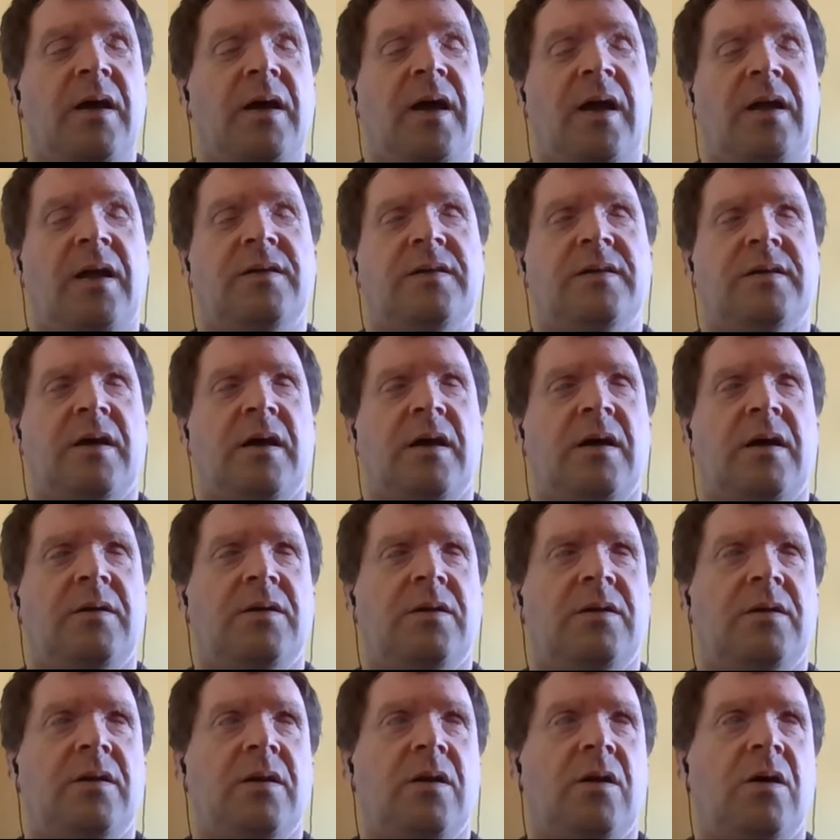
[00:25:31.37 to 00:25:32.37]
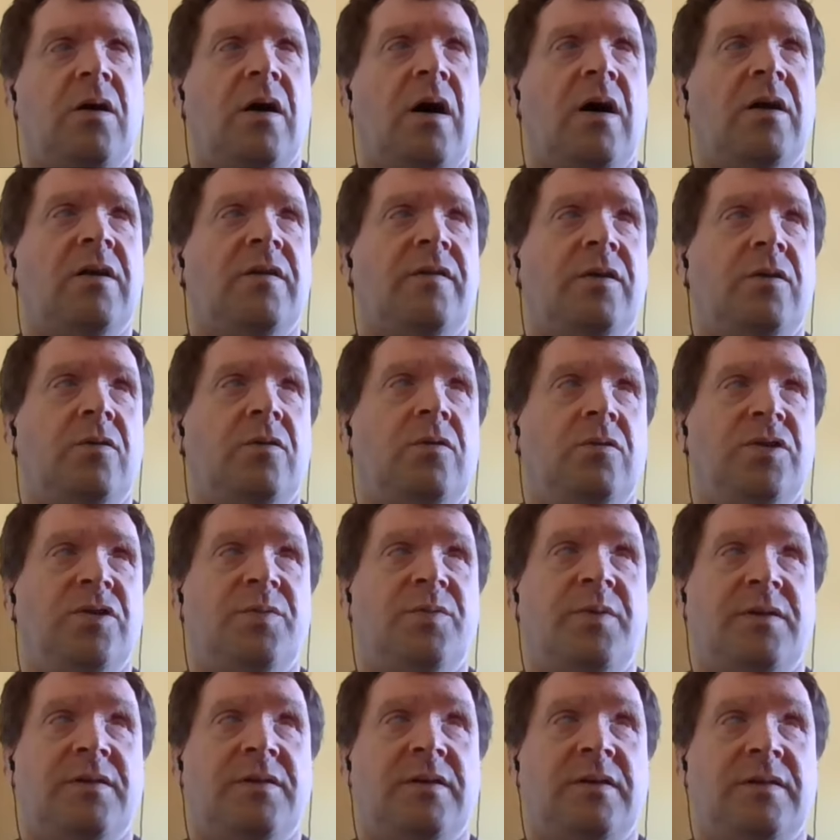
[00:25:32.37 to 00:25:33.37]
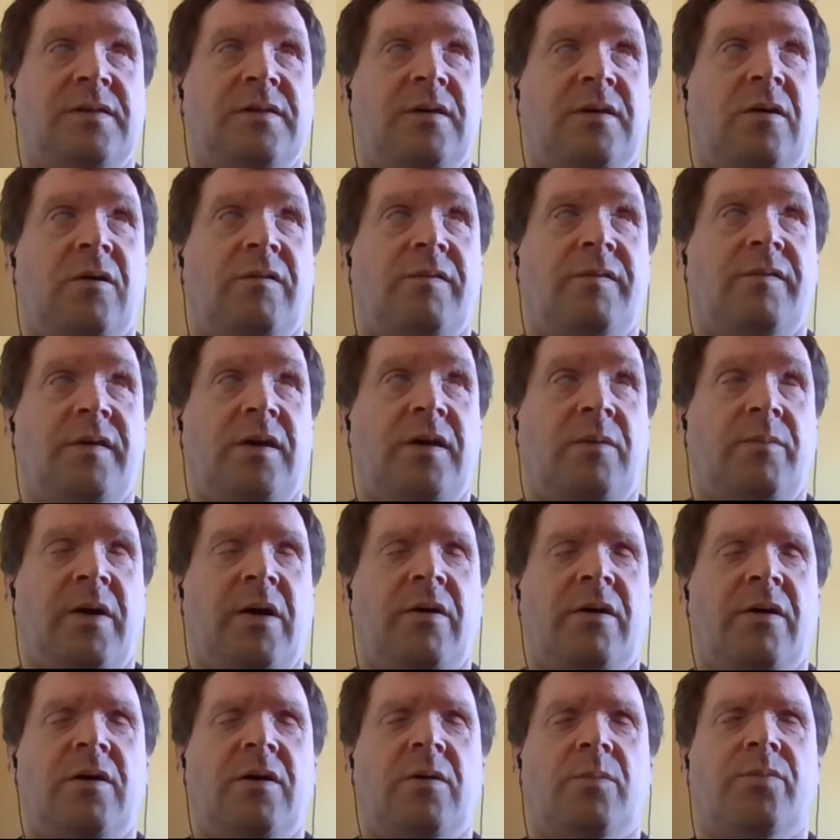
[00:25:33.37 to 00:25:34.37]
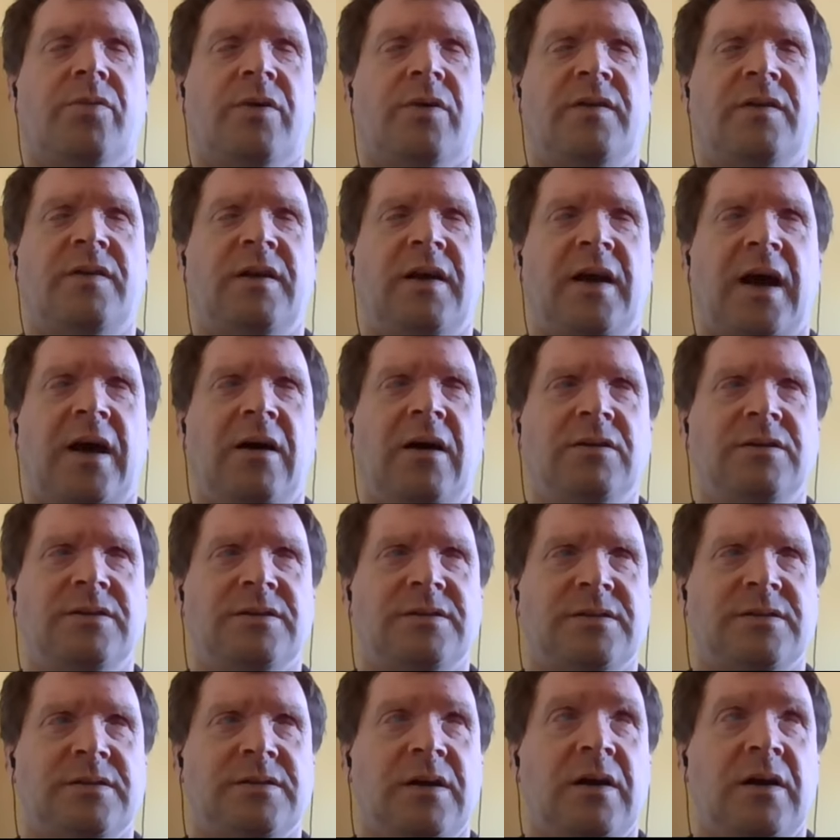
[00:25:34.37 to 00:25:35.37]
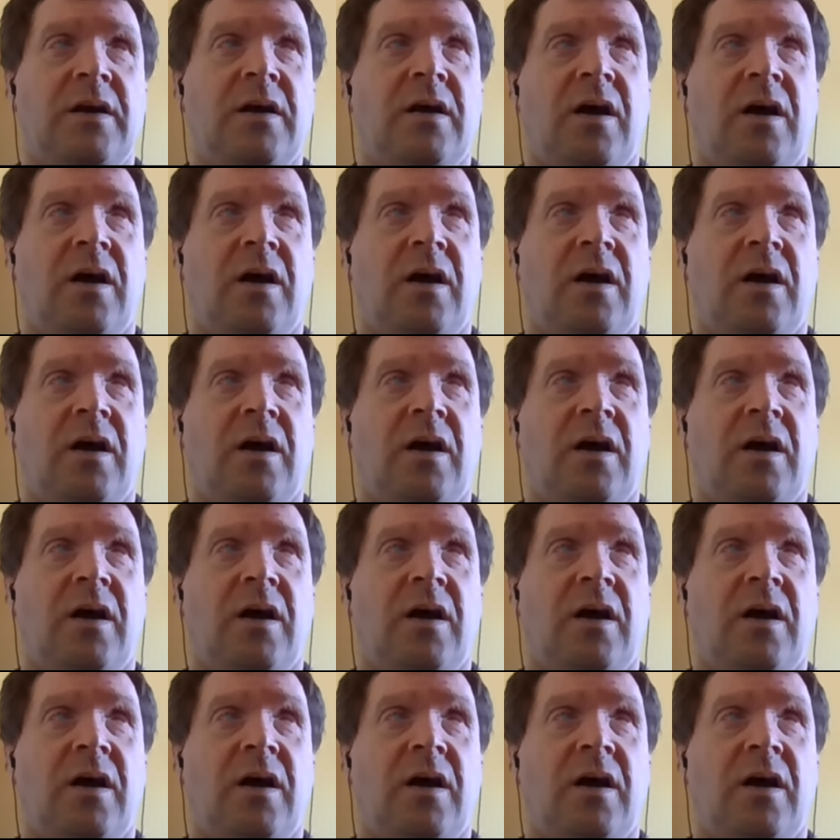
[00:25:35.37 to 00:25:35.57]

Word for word: It's under the auspices of the American Printing House,